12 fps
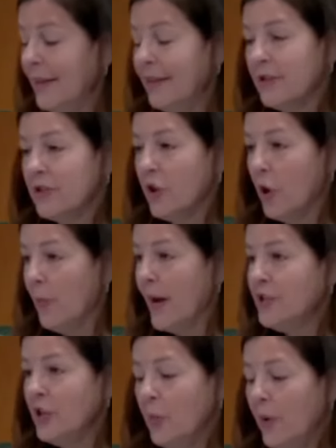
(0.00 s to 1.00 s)
There's no
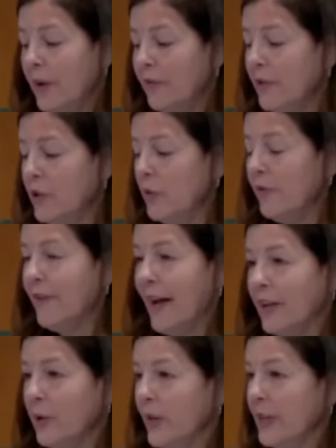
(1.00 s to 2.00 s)
magic way for you to
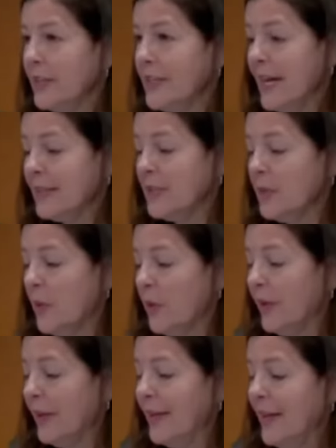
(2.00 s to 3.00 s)
evaluate the
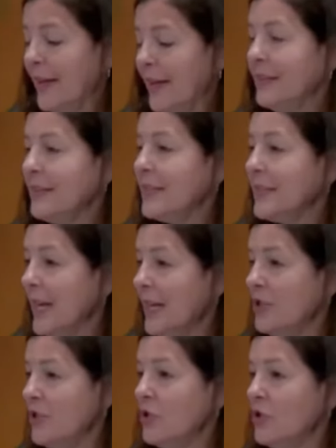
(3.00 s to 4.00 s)
testimony.
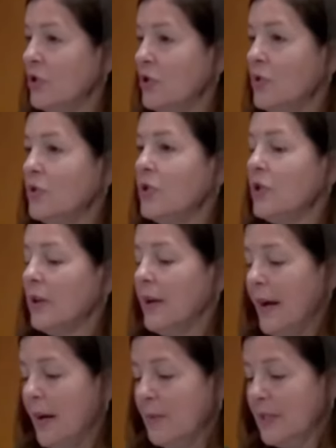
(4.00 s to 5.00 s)
Instead, you should use your
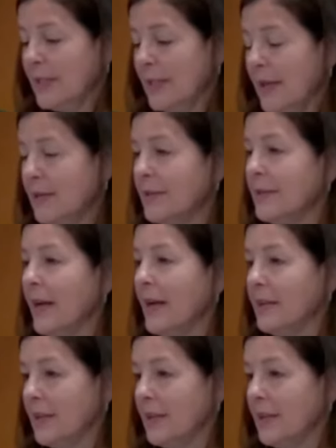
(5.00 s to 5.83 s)
common sense and